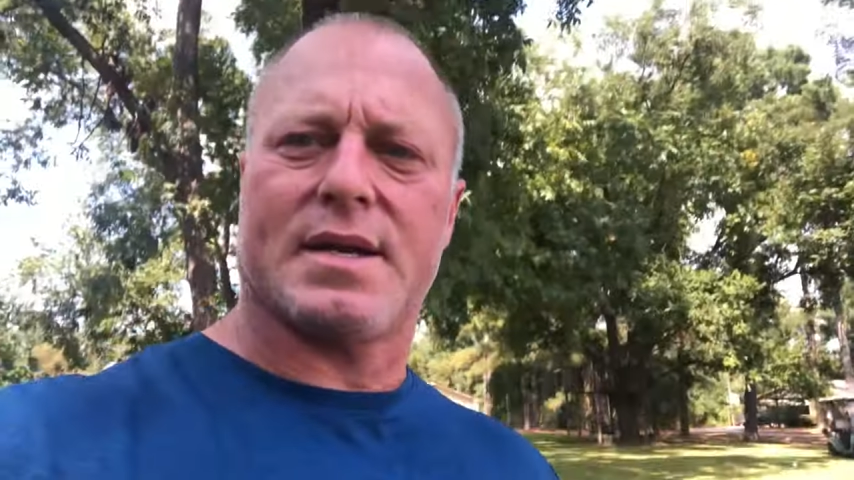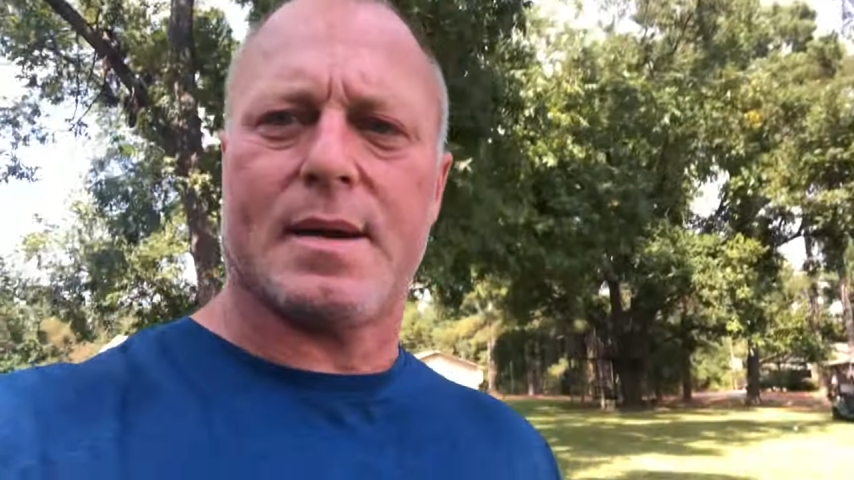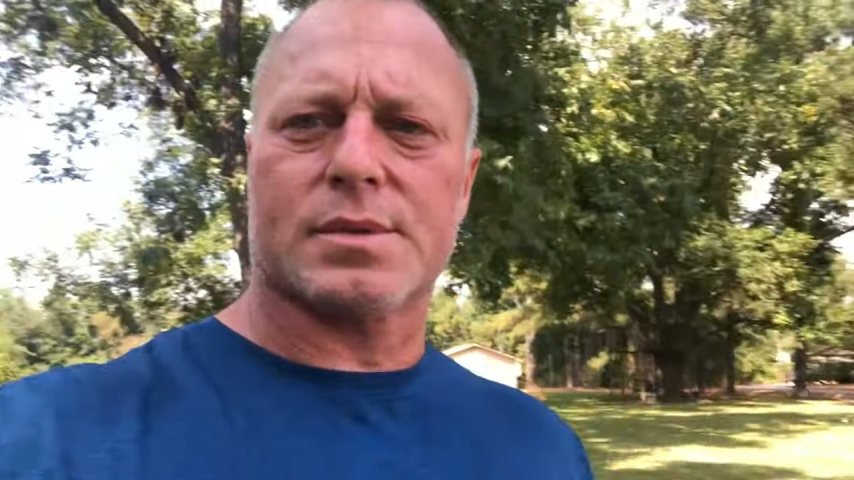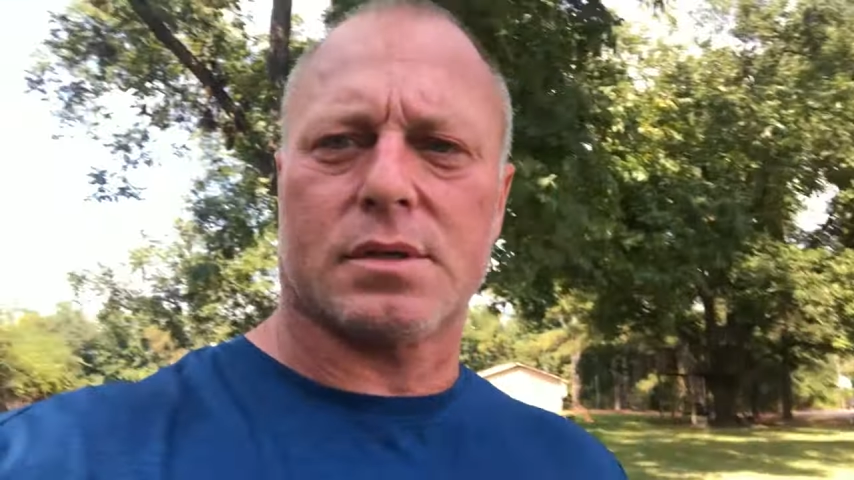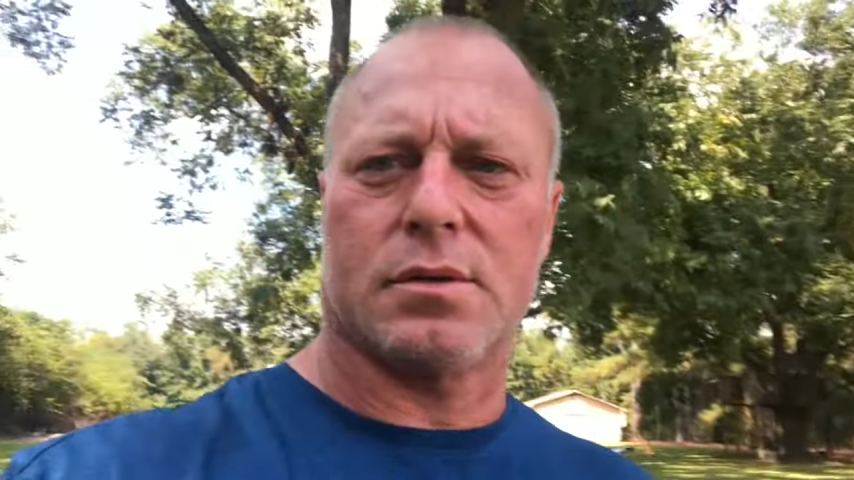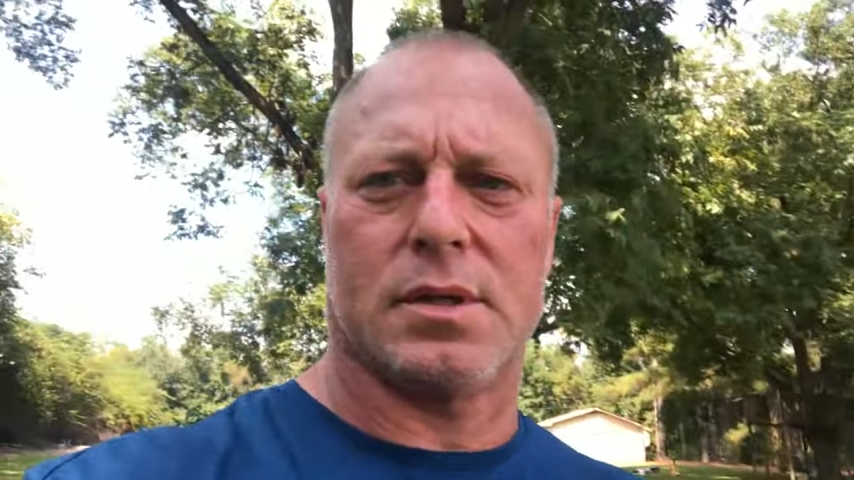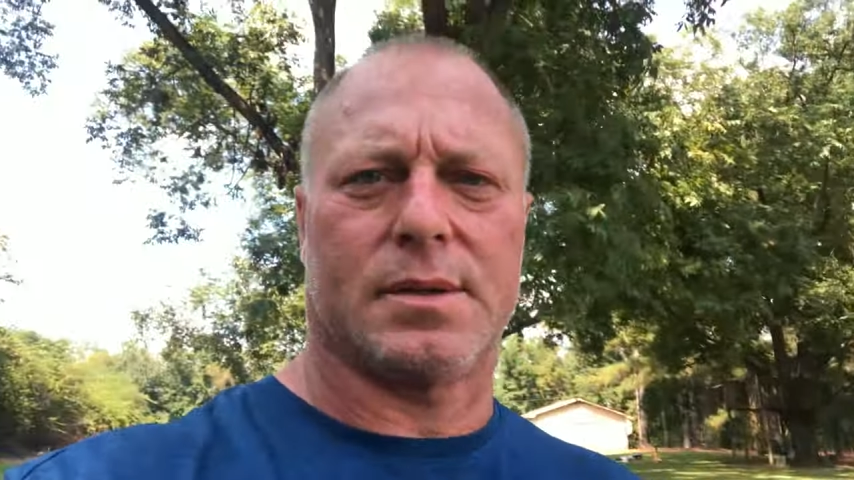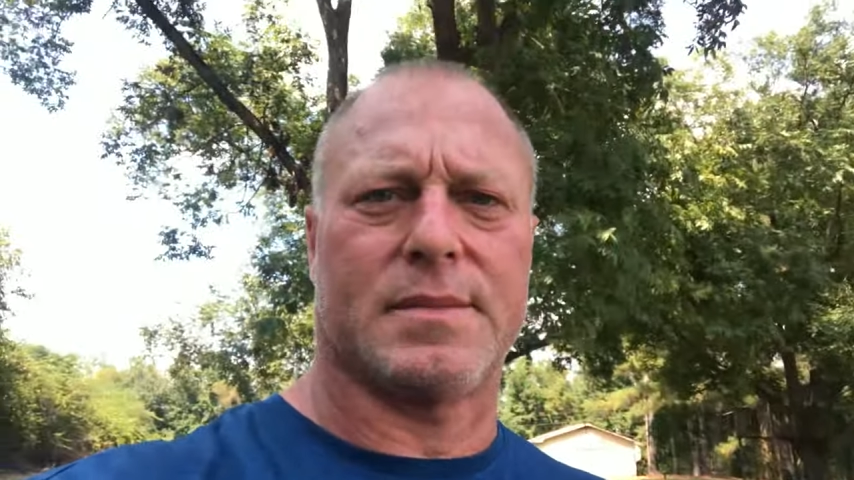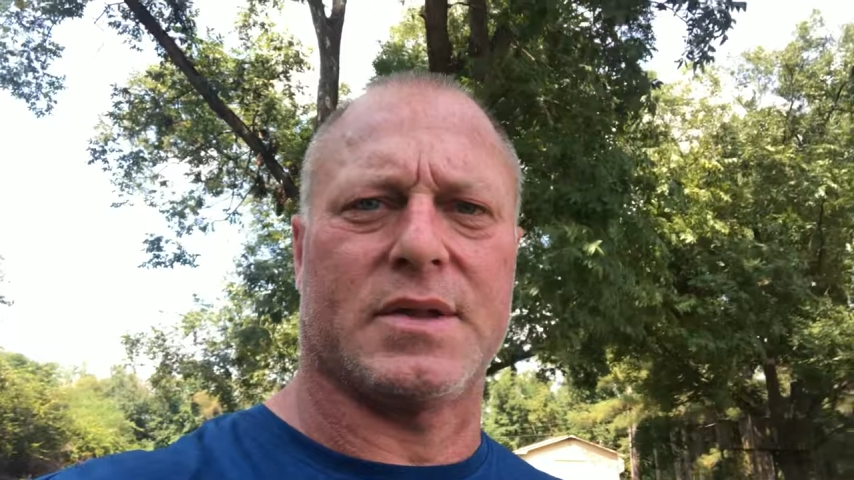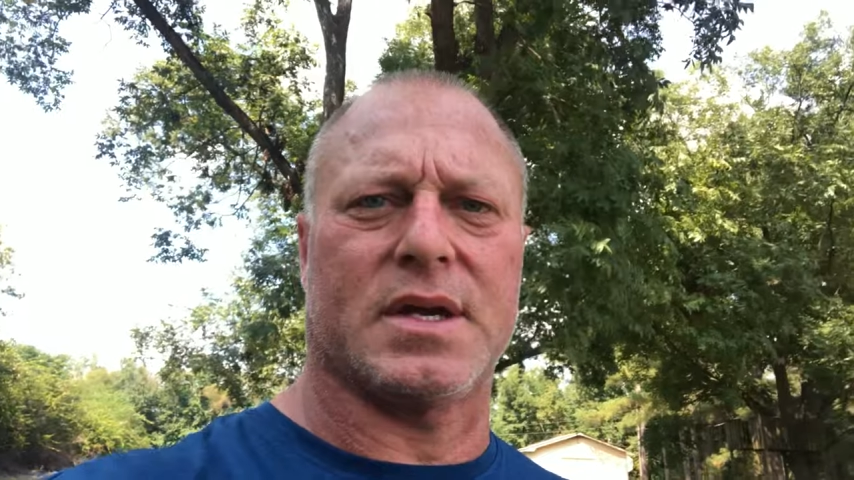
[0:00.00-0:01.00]
Absolutely.
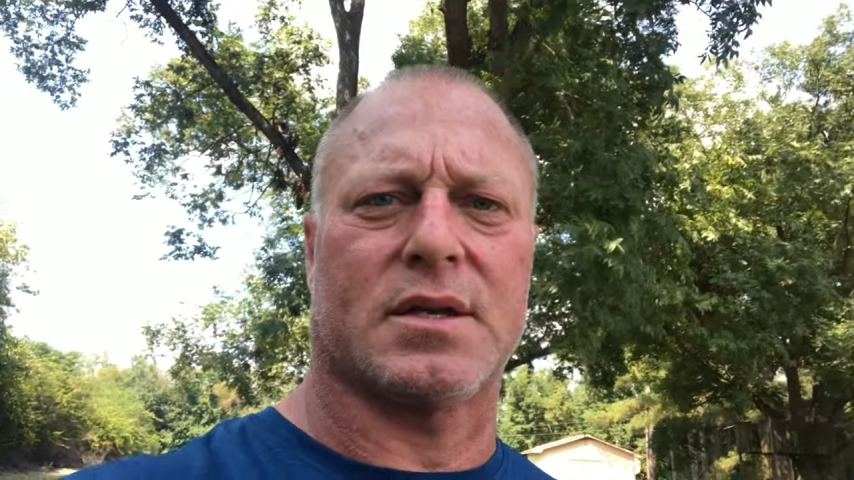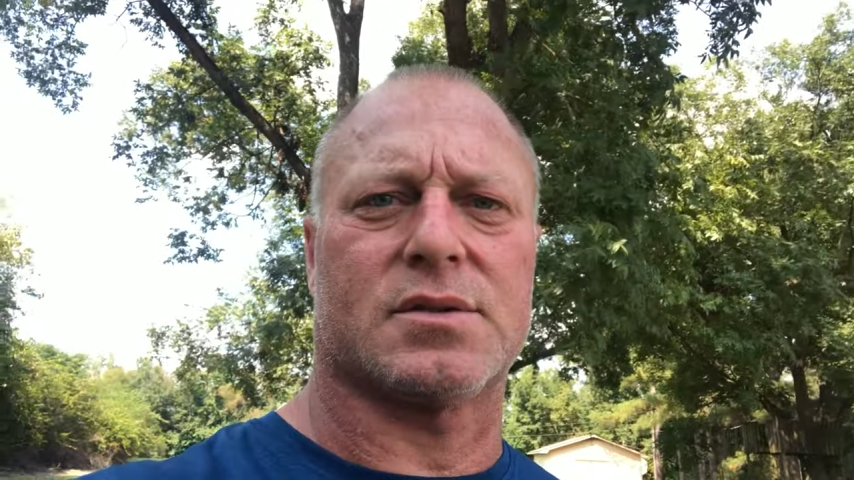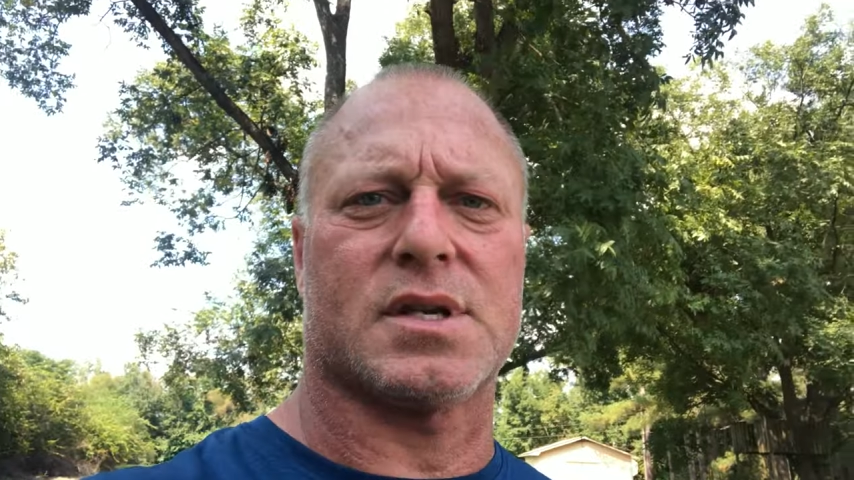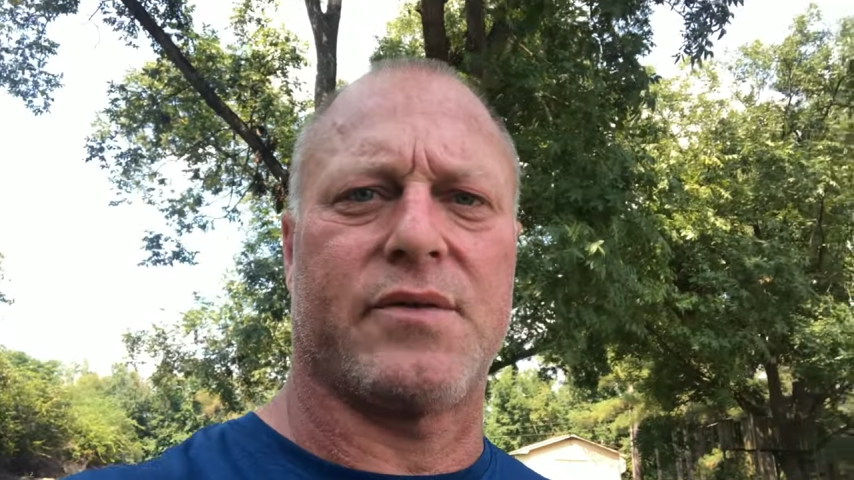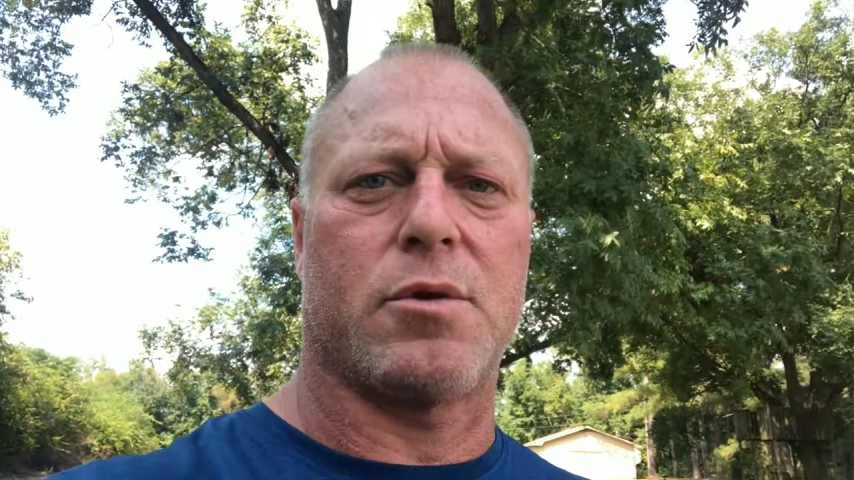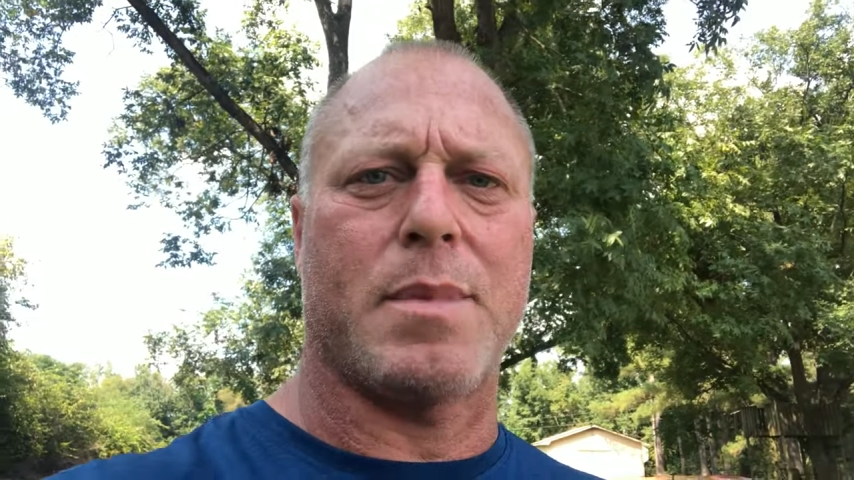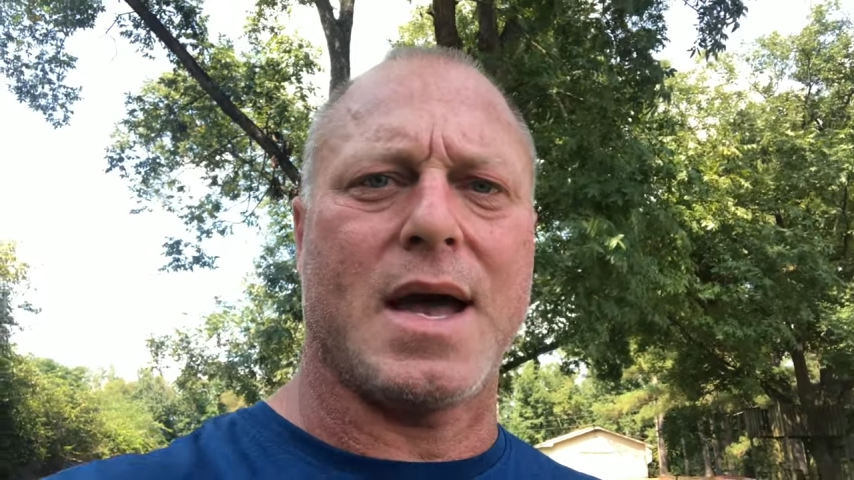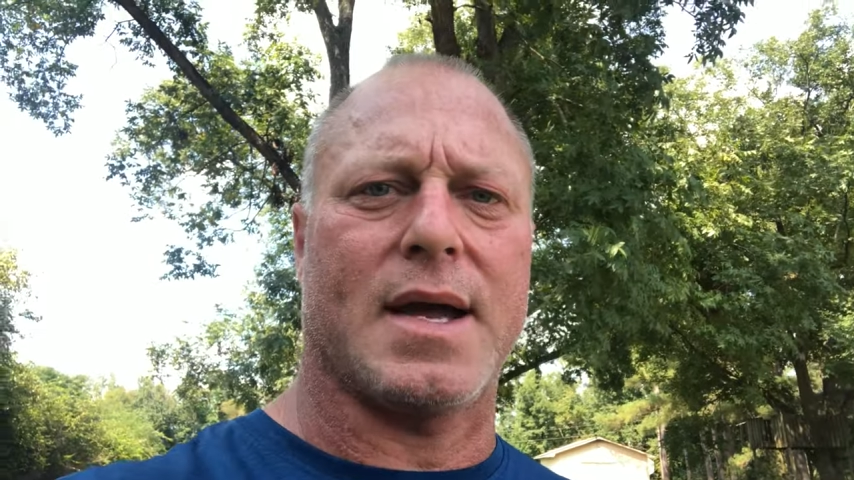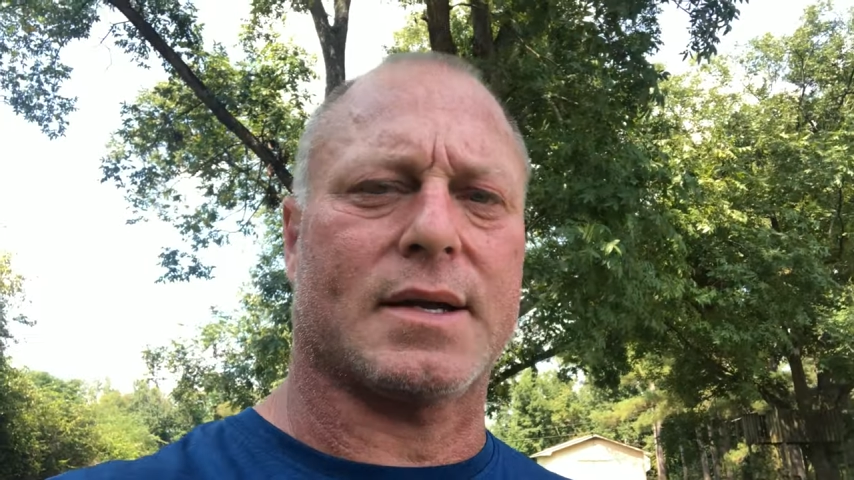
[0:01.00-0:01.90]
I think it'll save your back,